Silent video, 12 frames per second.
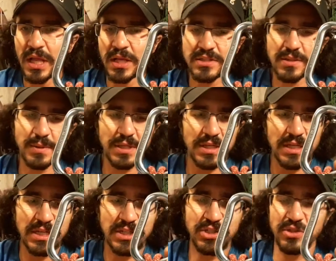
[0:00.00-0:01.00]
Some of the
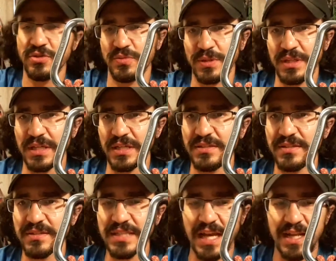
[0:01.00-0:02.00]
issues with this
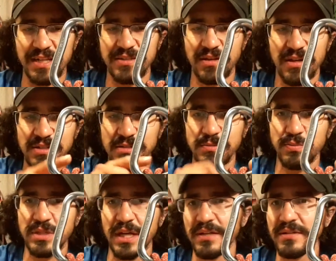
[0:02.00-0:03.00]
is that it does
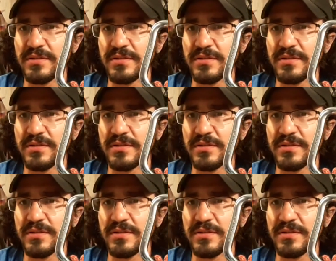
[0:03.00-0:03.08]
tend